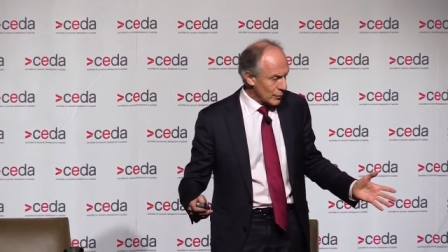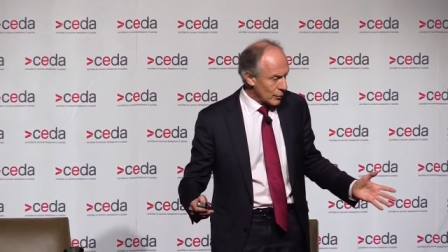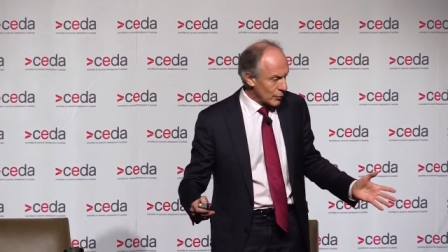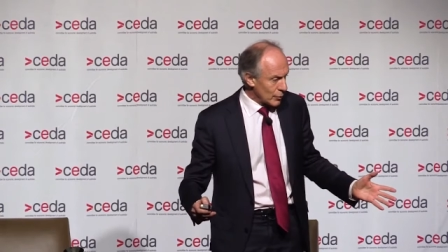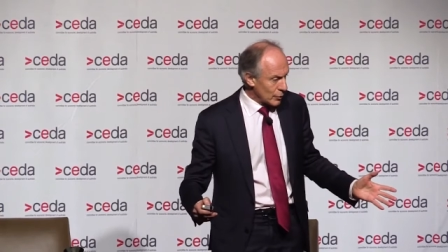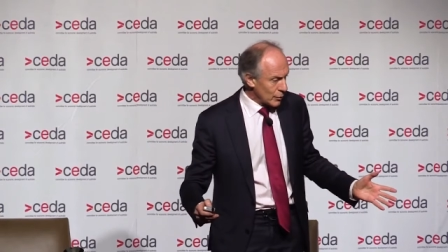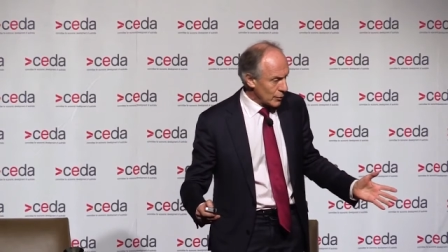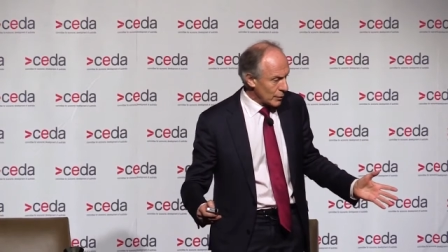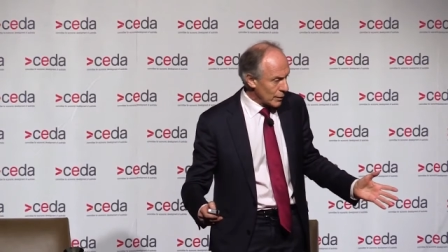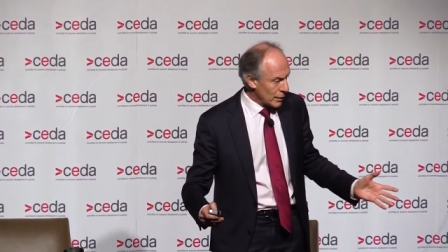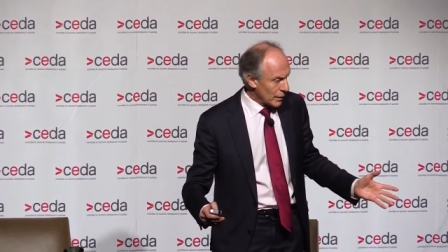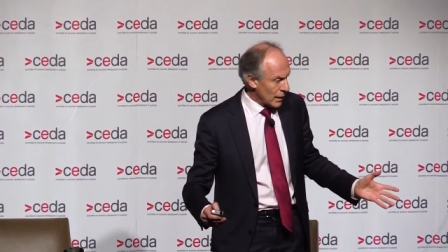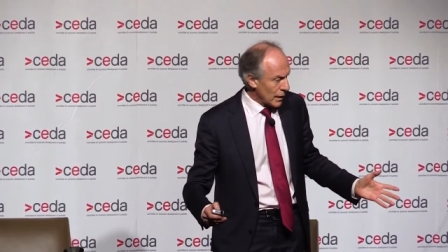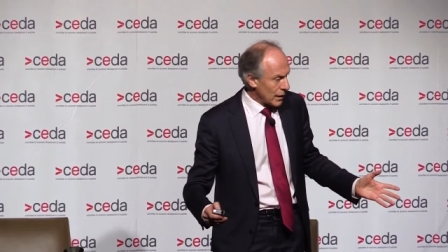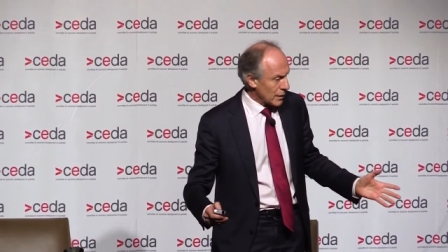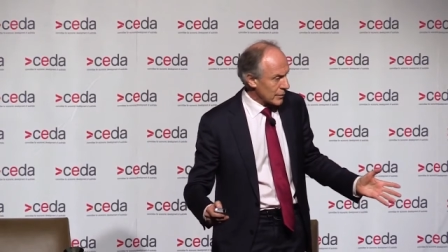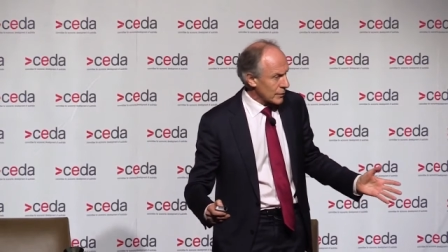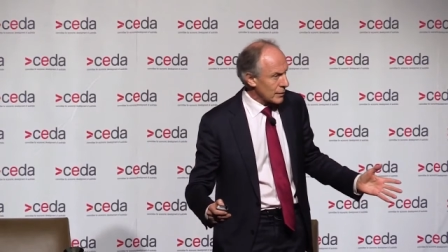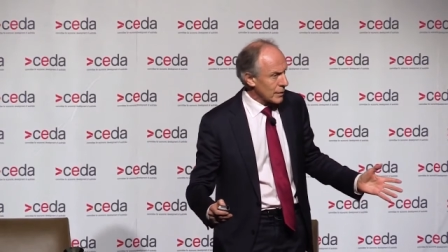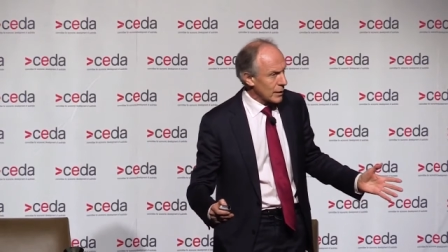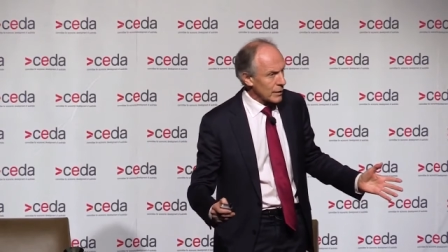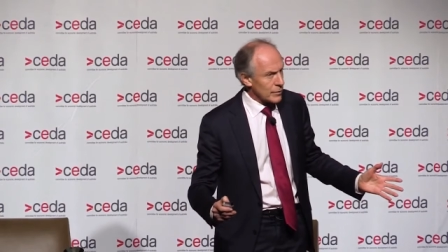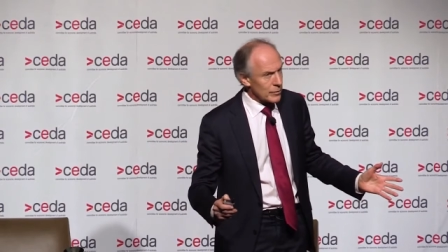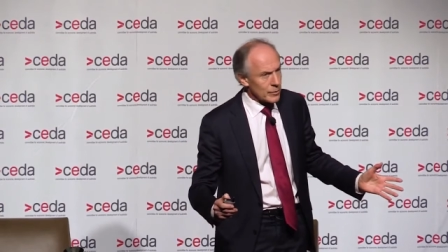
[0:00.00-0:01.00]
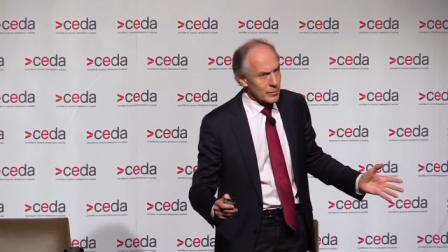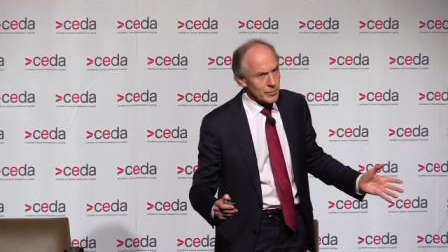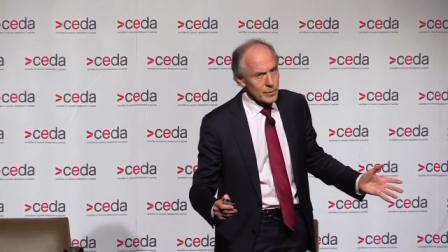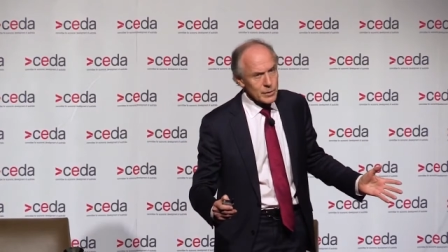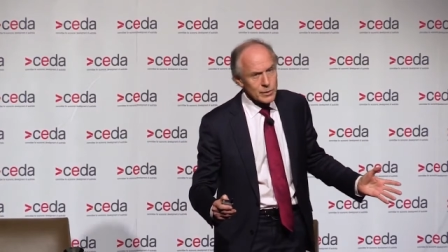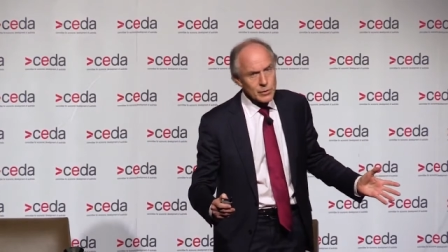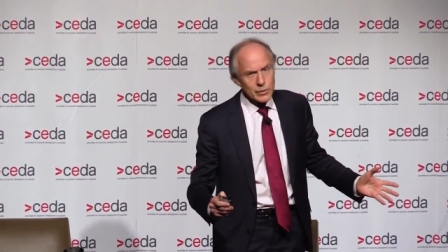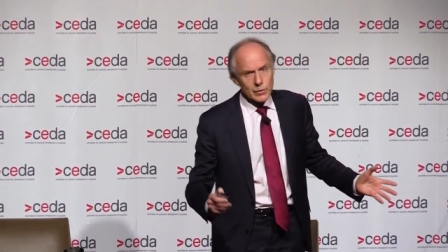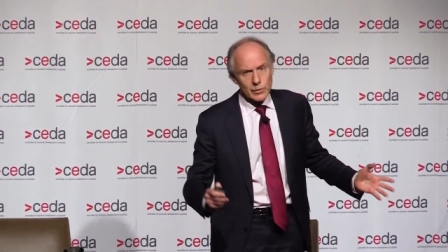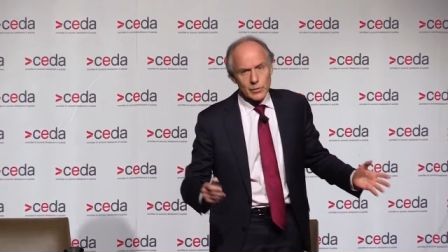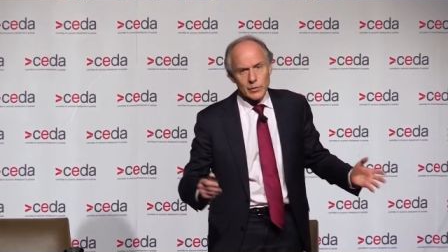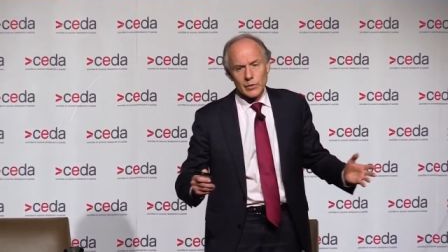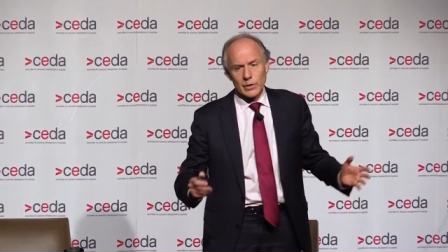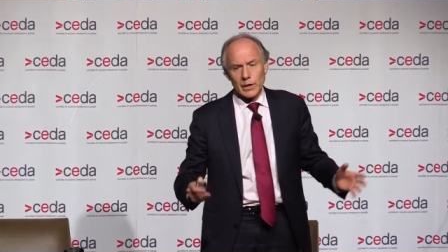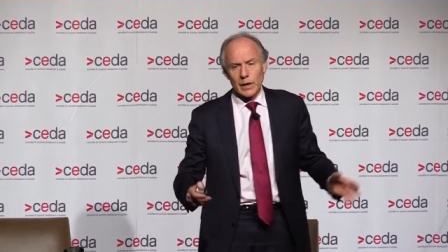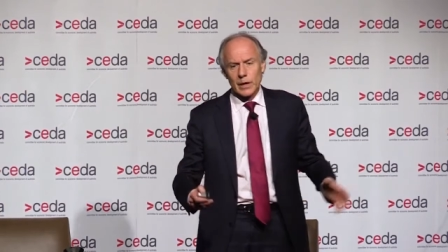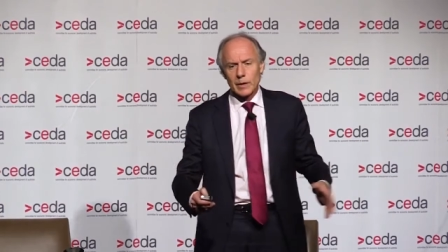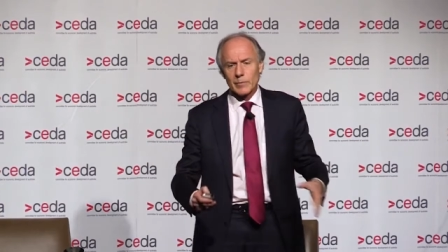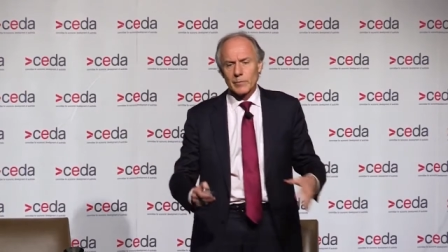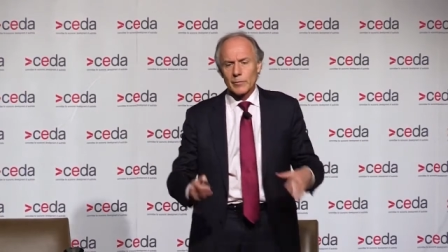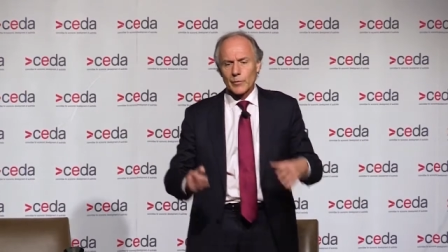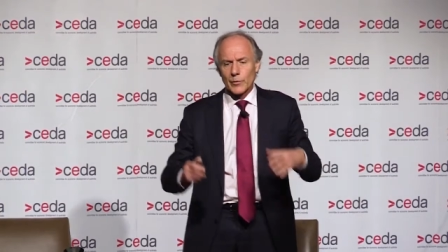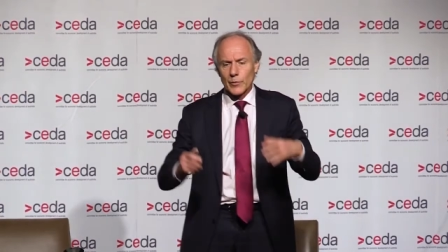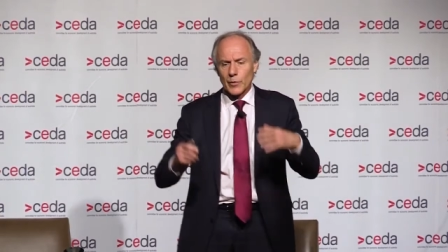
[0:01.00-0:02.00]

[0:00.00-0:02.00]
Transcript: of all the greenhouse gas emissions come